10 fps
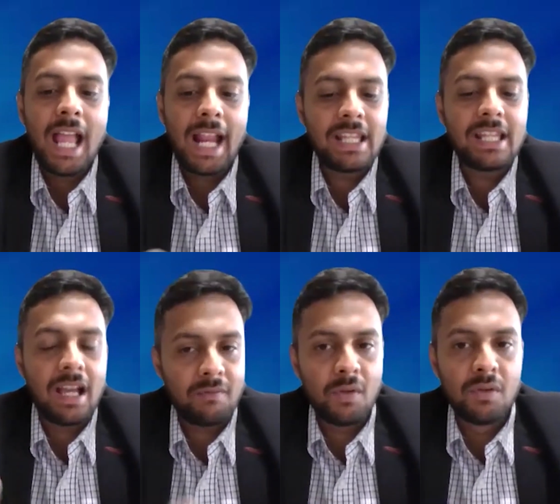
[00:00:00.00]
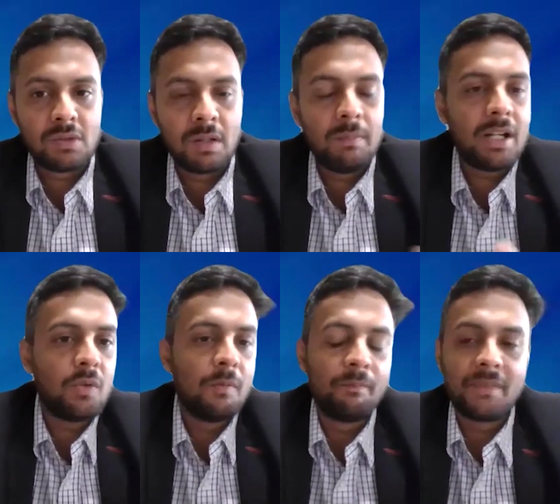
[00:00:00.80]
and I think our viewers will be
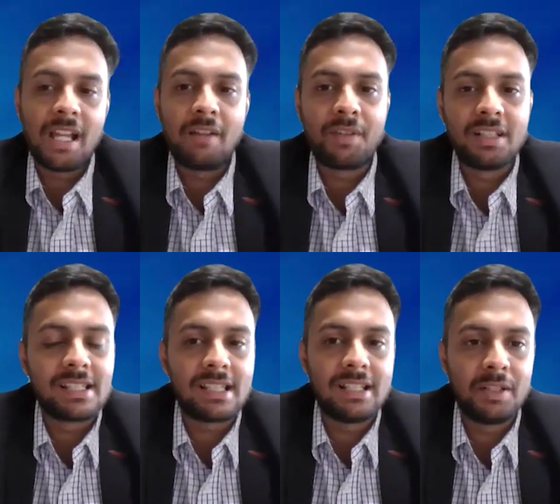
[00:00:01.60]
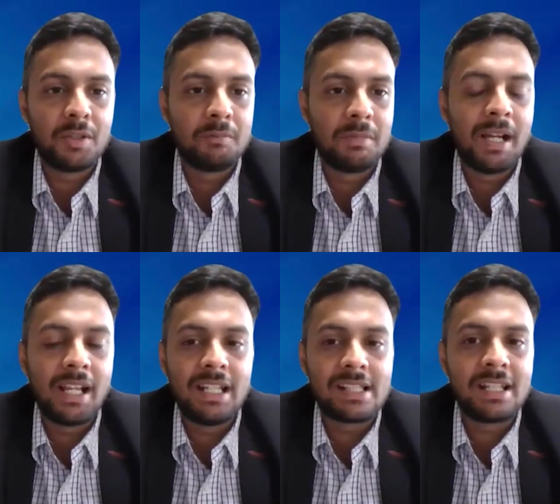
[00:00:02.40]
too after this,
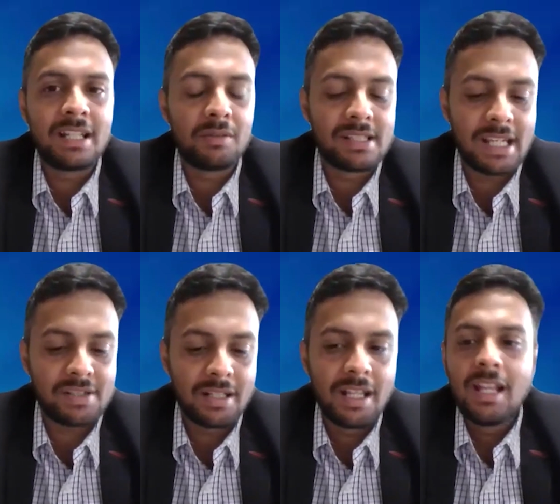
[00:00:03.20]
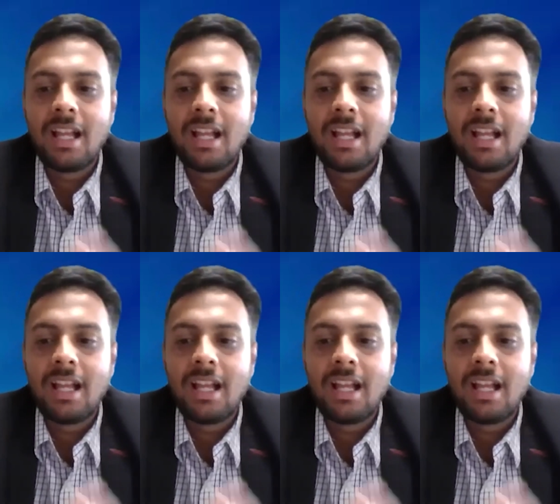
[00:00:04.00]
by listening to this session.